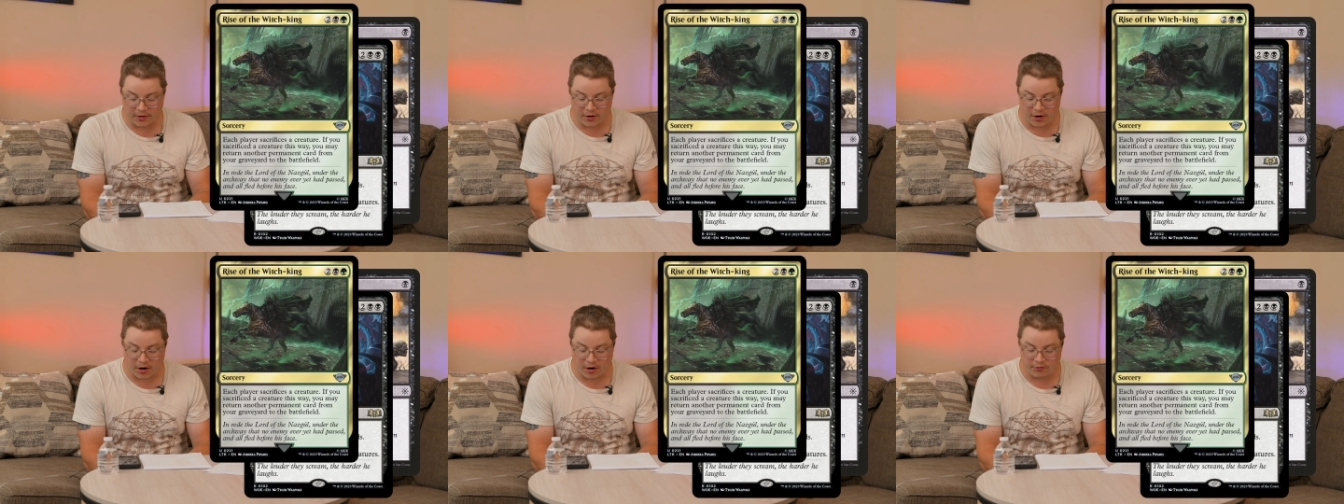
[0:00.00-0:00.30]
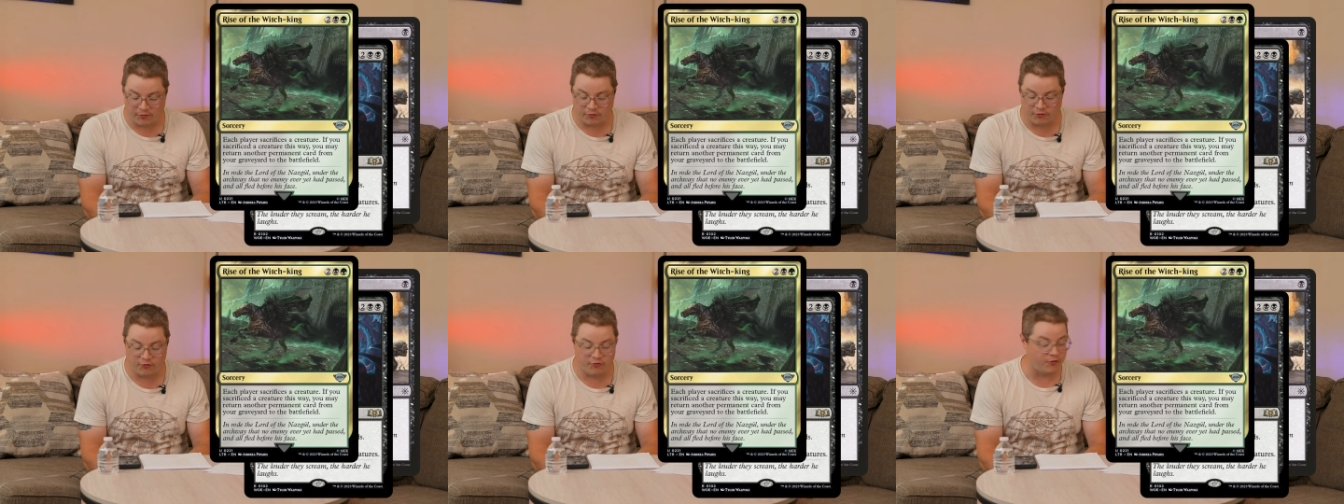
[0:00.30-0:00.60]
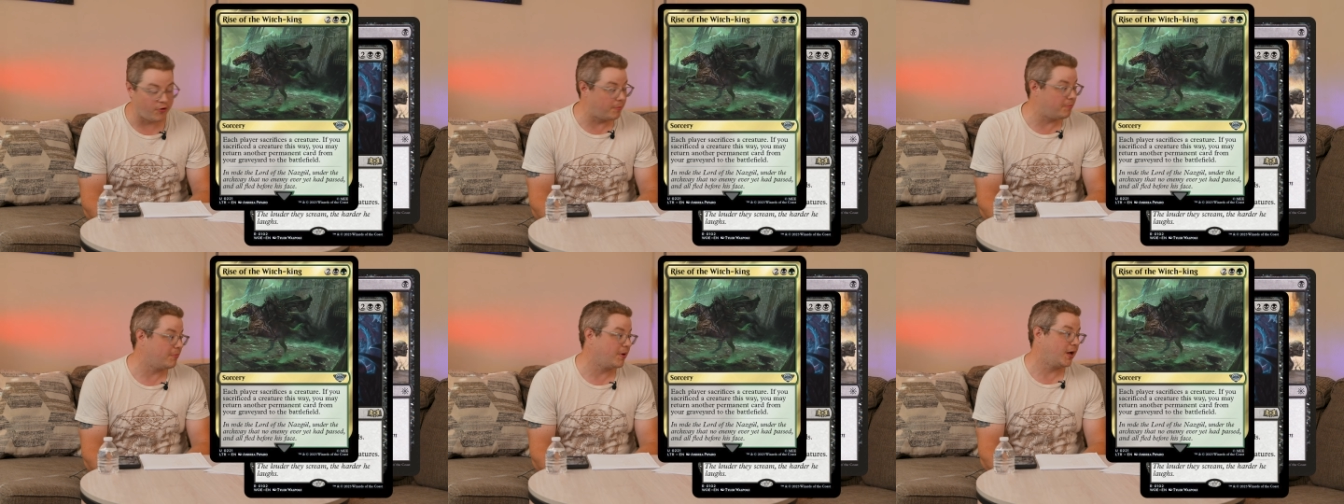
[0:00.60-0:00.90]
card
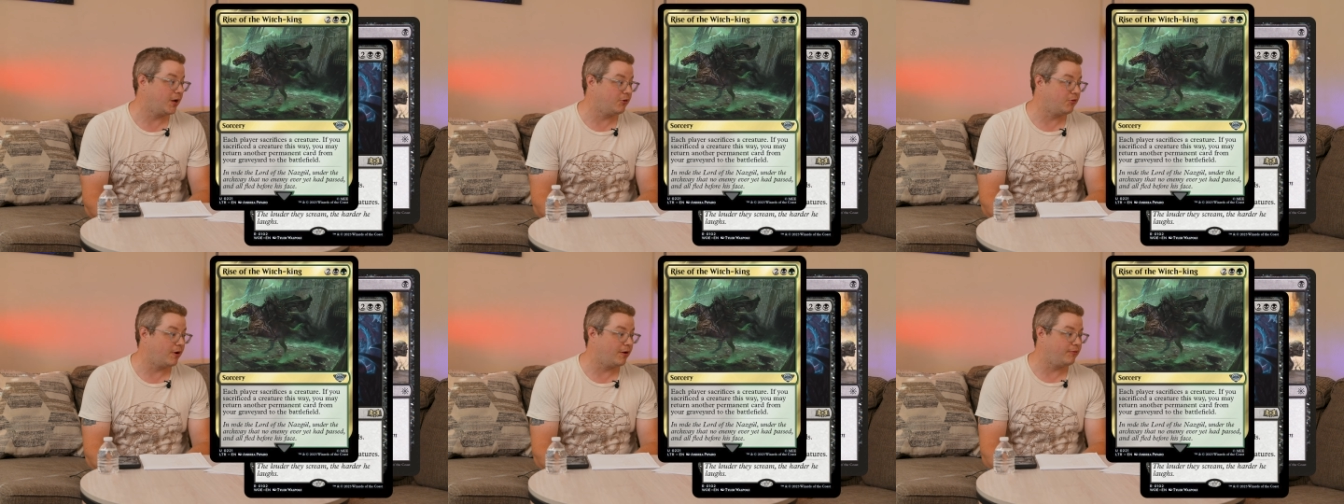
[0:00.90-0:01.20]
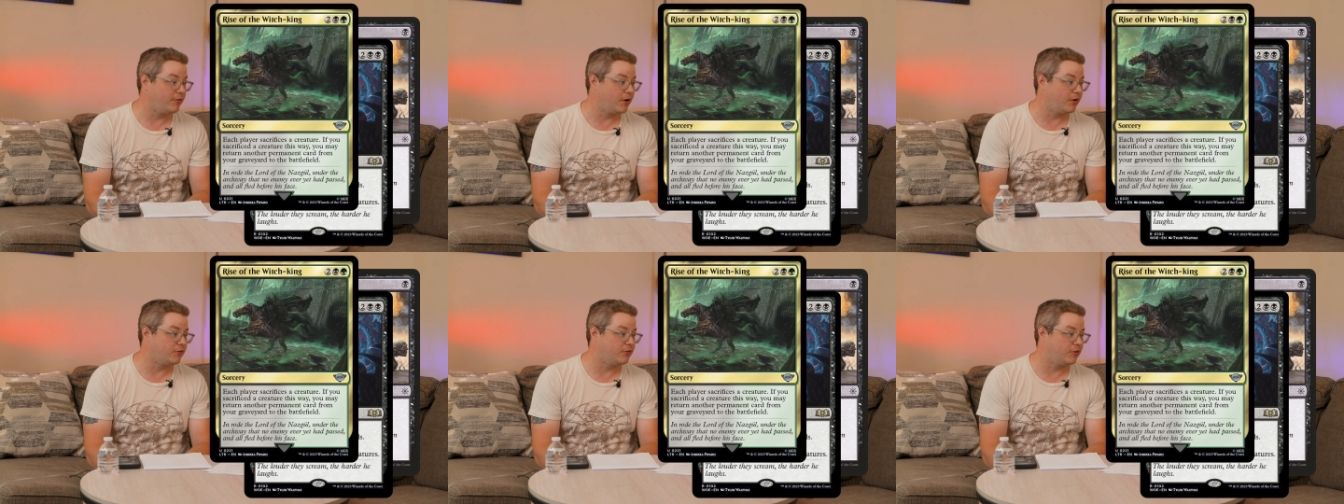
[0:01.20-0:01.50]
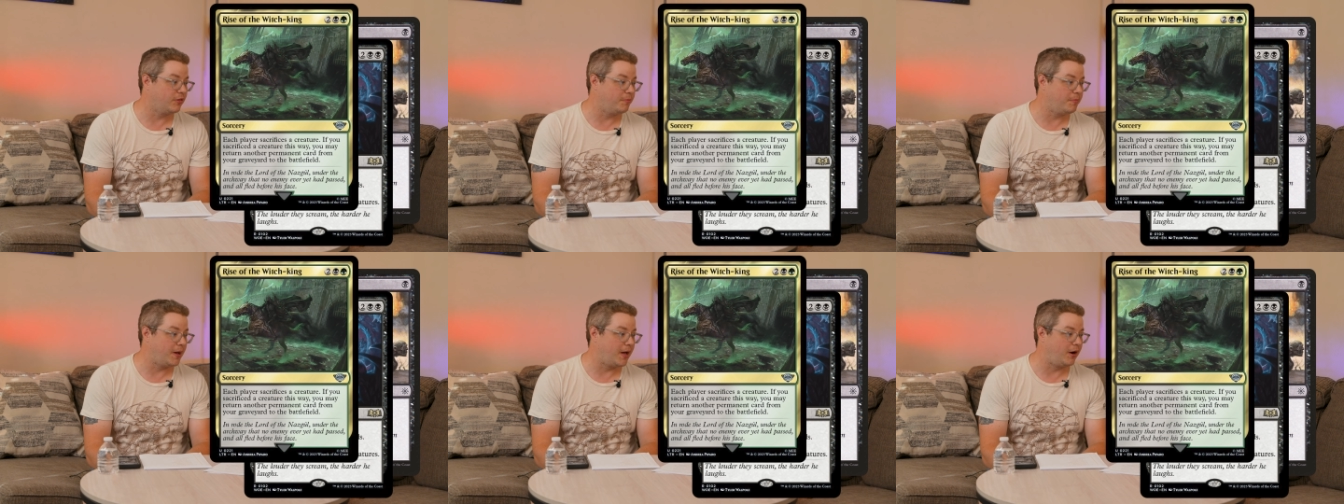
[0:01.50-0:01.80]
from my graveyard to
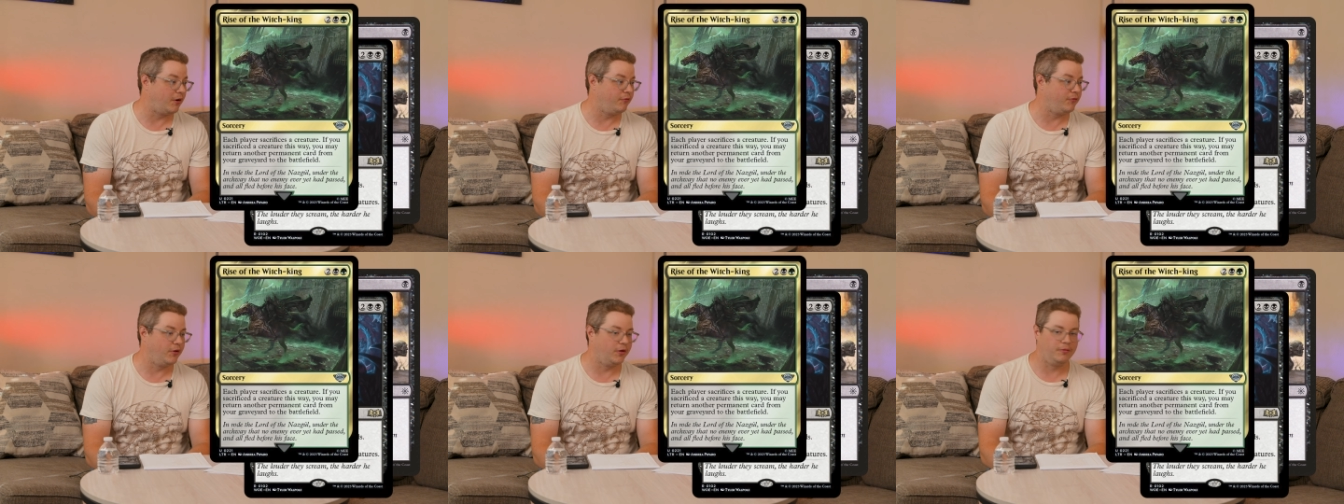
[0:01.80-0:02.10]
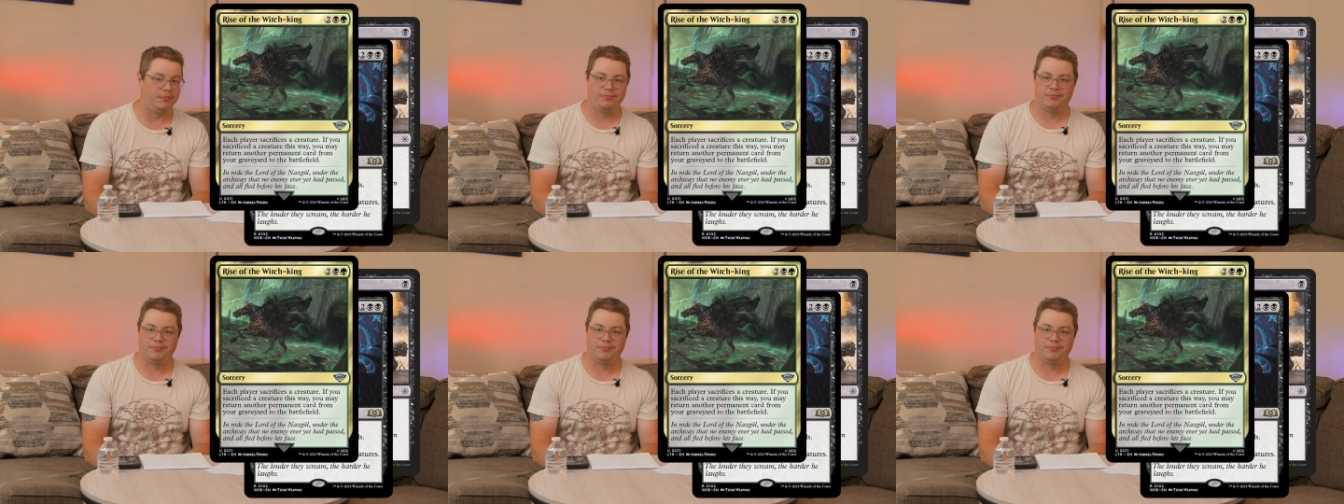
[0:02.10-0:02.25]
the battlefield.